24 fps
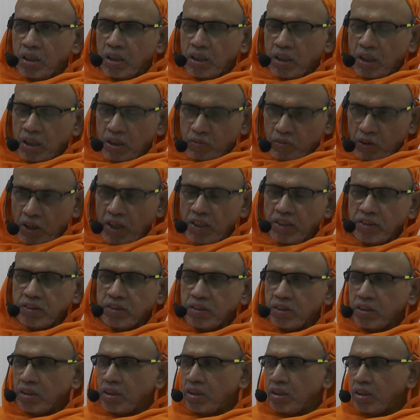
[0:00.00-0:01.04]

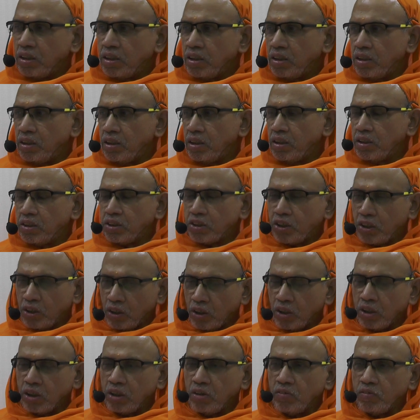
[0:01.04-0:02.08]
advise the
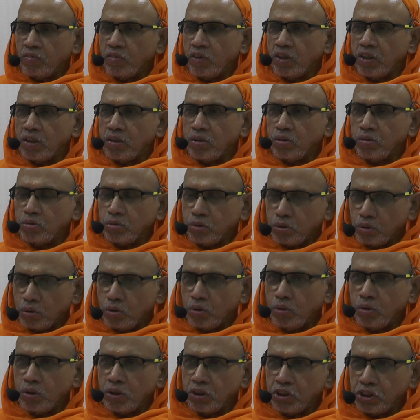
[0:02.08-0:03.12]
stronger one to
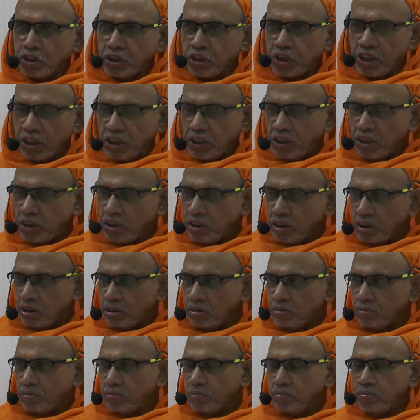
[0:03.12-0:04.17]
show restraint,
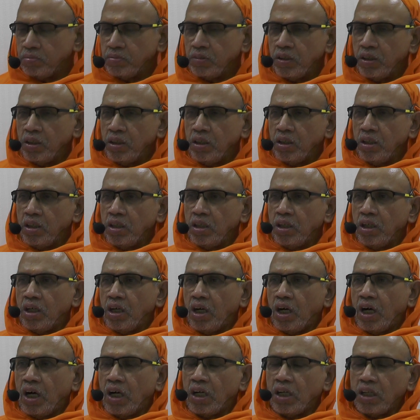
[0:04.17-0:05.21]

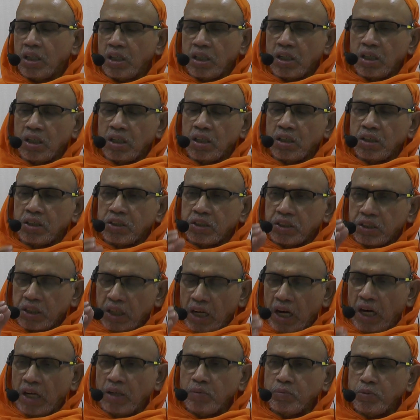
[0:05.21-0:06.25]
and
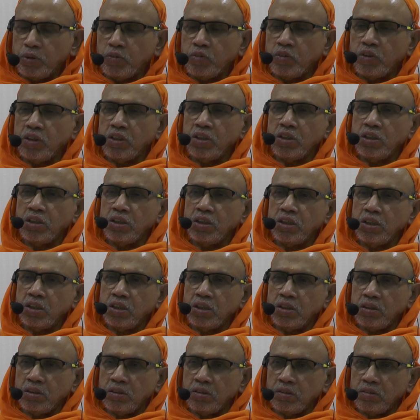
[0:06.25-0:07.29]
stand between
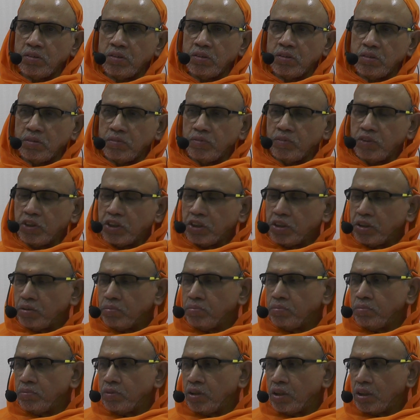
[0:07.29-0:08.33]
the
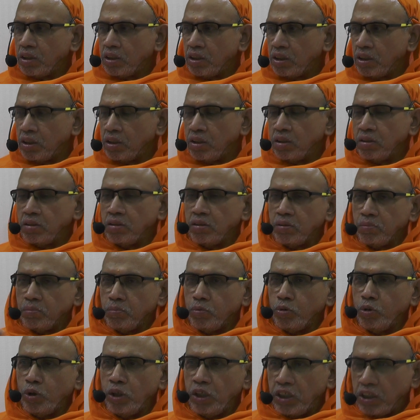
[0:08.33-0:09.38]
victim and the
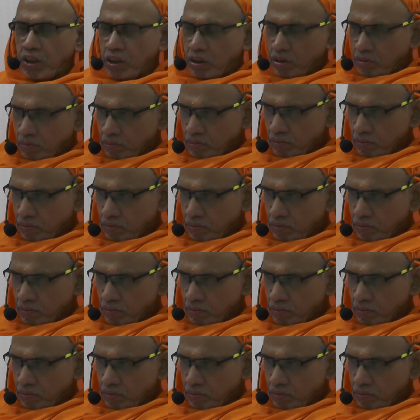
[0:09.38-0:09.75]
bully,